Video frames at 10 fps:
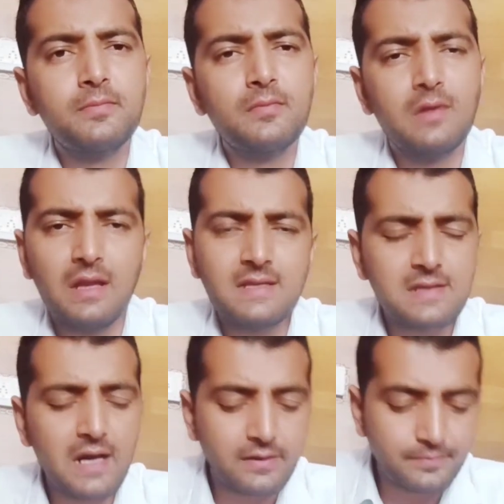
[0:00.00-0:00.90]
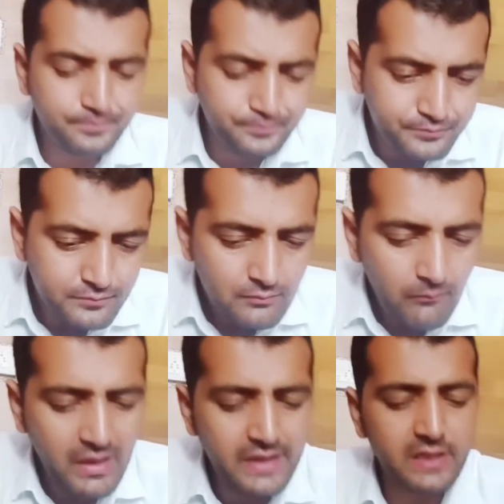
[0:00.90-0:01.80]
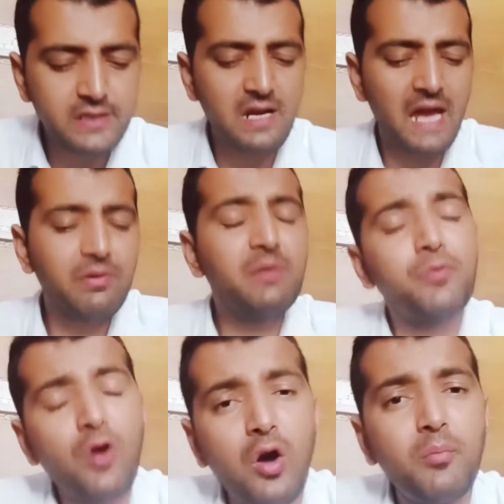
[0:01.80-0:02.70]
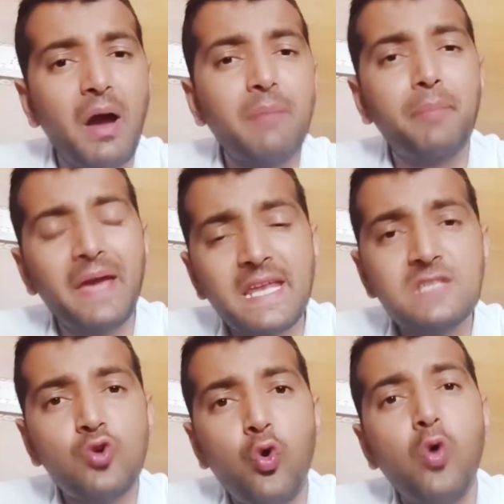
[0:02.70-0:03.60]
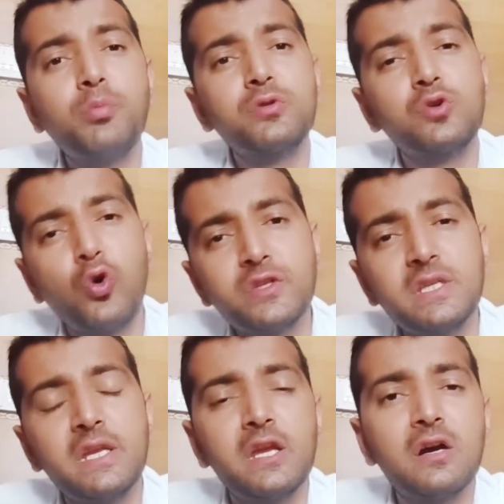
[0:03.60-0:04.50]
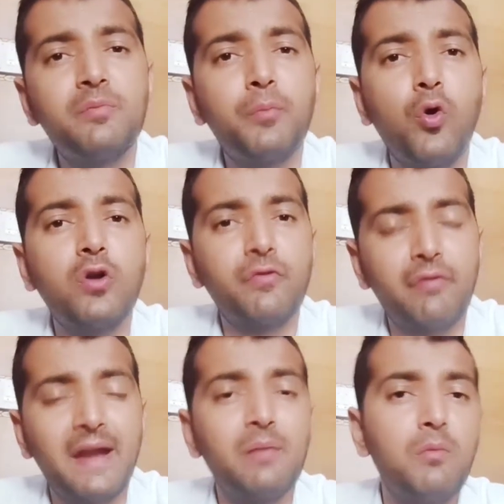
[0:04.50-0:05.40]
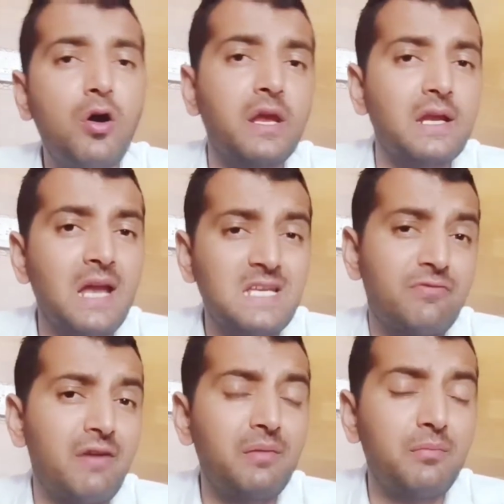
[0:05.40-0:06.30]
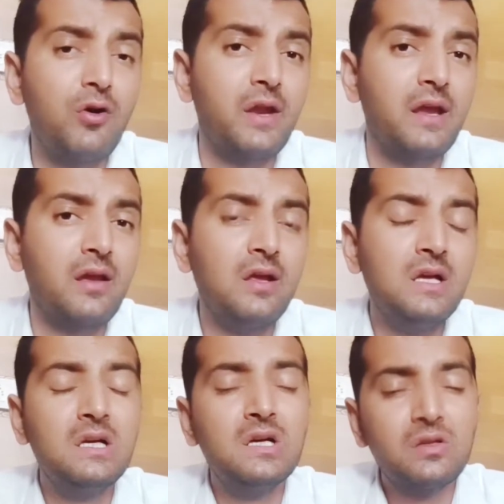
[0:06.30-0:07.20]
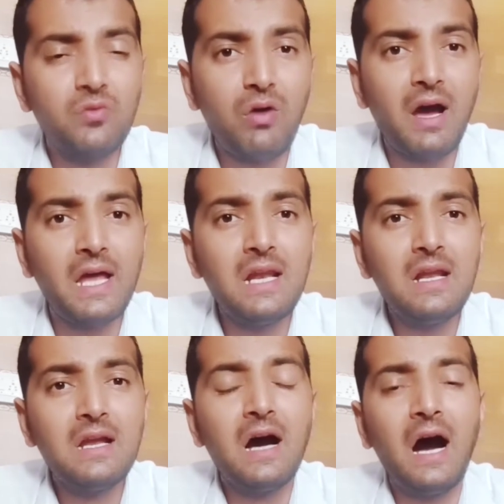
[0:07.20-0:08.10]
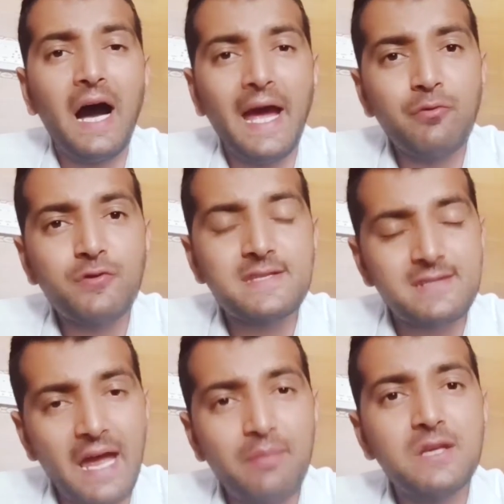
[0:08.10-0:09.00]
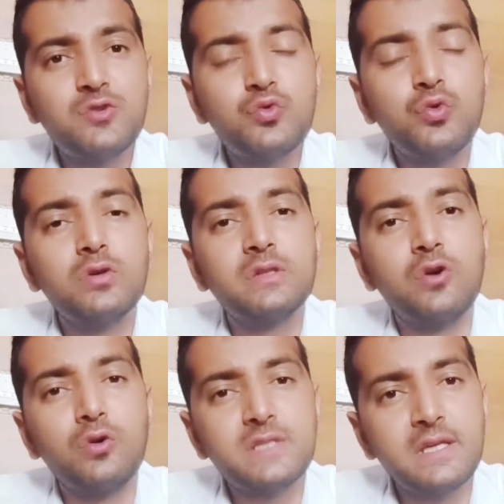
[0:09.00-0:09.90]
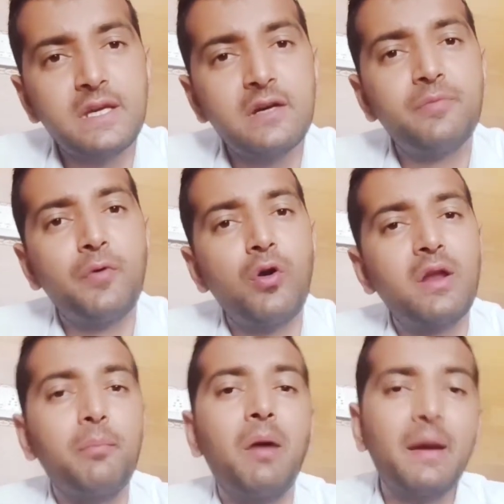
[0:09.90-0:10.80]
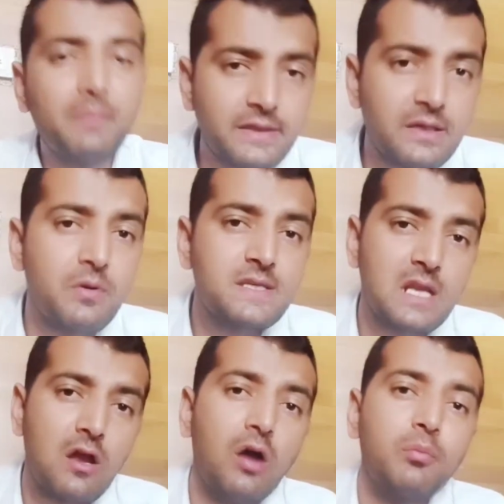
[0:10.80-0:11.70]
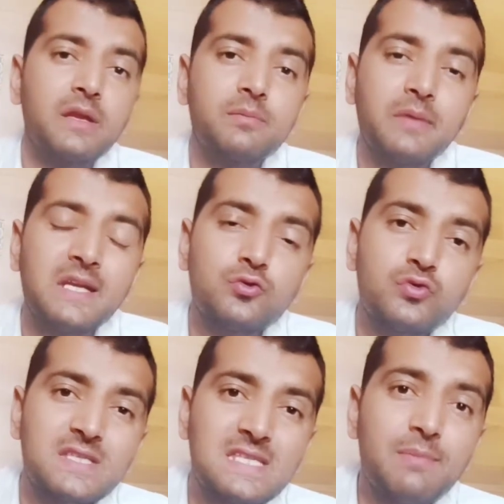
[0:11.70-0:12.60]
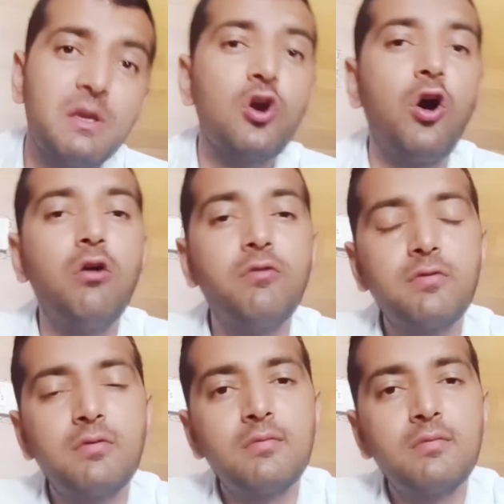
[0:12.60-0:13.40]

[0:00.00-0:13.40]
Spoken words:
Let's start. The driving from my parents home to the Cochin airport last Friday morning, while I was driving to the Cochin airport, and my mother was along with me to see me off.